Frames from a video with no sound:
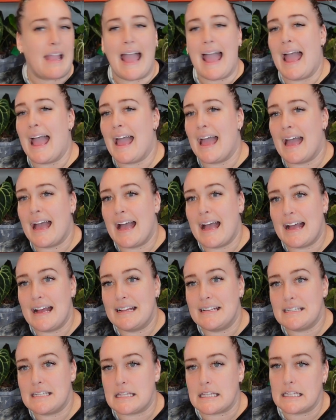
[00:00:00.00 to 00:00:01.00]

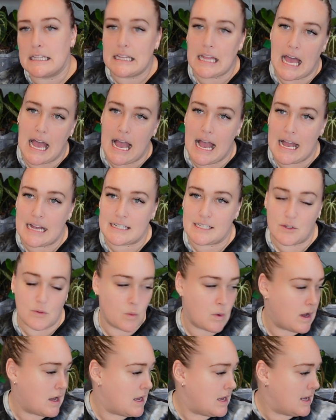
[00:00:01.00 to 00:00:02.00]
And the last
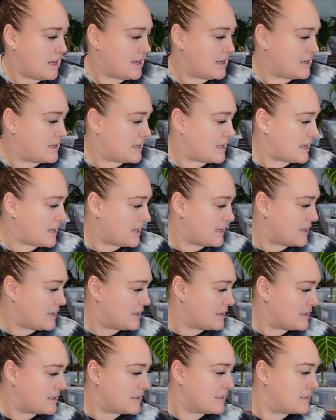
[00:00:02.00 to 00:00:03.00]
one
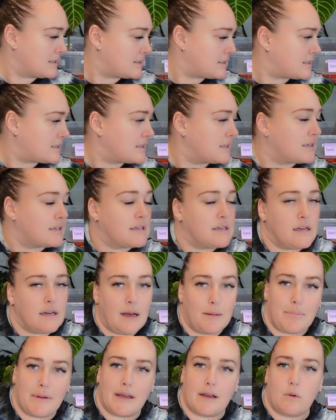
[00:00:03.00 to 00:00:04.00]
is
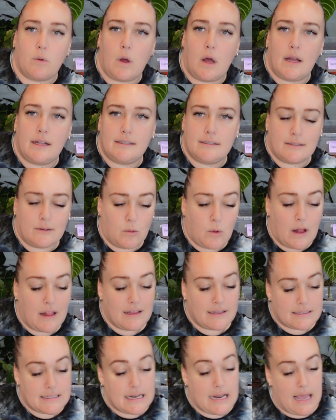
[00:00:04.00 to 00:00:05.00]
a big one. Well,
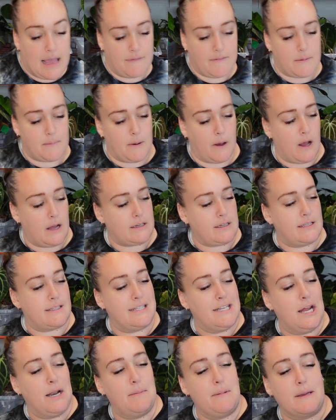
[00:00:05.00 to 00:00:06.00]
it's in a heavy pot. It's
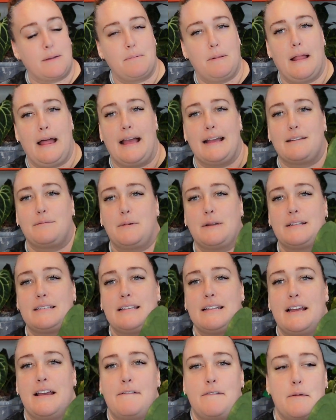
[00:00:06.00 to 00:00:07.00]
not a big plant, but it's
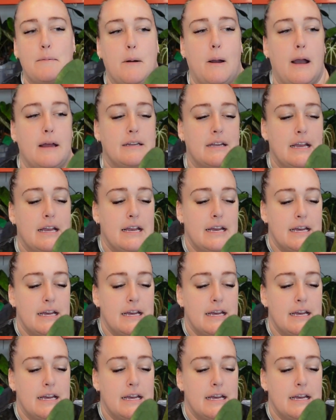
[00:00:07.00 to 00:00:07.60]
in a heavy pot.